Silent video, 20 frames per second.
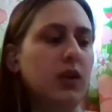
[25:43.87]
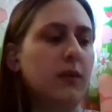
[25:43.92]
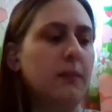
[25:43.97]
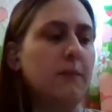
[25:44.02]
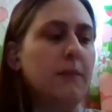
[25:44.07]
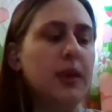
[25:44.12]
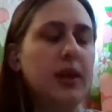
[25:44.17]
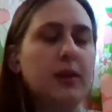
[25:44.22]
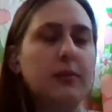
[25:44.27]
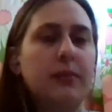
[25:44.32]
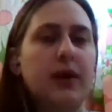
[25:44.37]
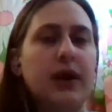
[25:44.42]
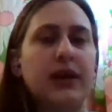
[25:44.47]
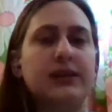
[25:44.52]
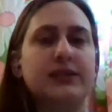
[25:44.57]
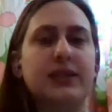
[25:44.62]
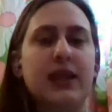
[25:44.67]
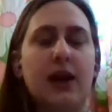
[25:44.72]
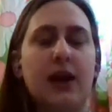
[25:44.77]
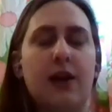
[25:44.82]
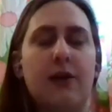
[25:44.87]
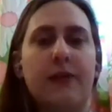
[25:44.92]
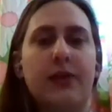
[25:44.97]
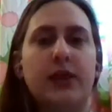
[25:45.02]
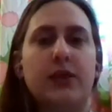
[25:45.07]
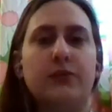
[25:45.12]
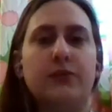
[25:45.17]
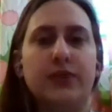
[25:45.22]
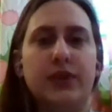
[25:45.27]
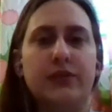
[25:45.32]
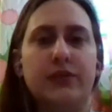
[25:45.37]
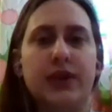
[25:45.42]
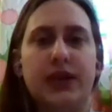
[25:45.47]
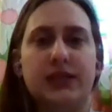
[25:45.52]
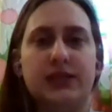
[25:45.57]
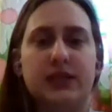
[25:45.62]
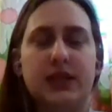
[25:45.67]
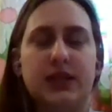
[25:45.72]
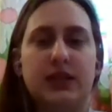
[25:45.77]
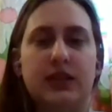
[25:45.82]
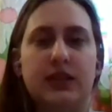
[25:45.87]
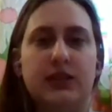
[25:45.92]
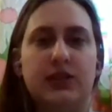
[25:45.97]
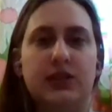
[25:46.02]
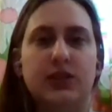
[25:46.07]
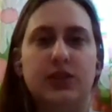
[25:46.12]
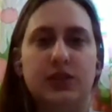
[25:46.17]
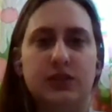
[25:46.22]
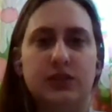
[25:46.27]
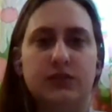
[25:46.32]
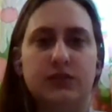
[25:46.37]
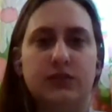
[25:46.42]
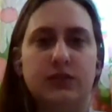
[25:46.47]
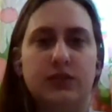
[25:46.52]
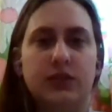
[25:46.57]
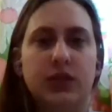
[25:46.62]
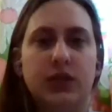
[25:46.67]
minimize how many rewrites I need to do